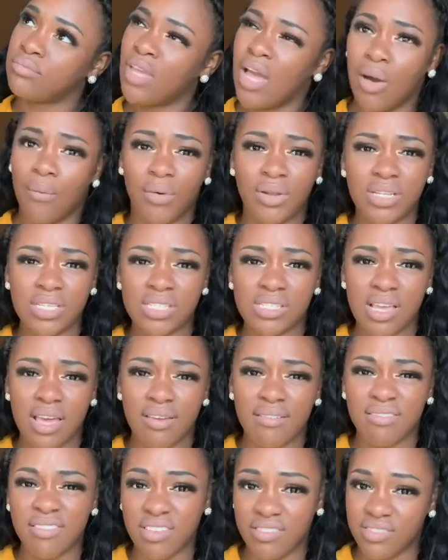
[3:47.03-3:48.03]
I want to
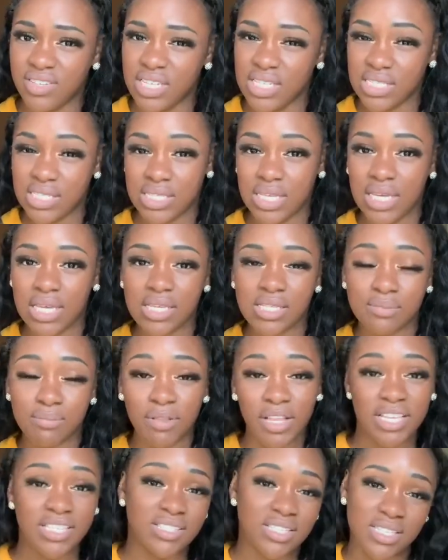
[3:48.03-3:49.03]
say 56
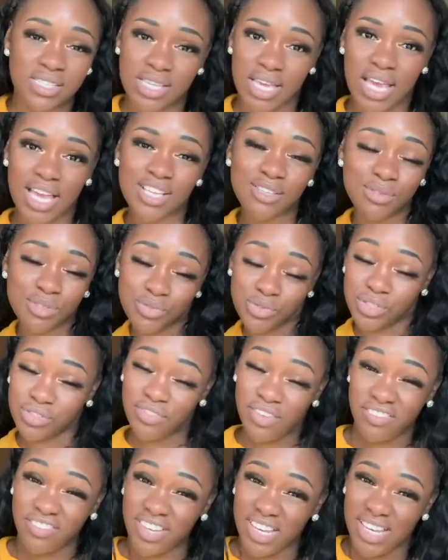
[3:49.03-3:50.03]
plus the tax, which was
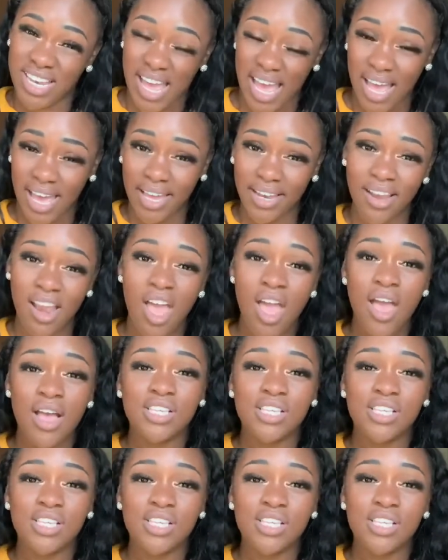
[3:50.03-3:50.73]
59.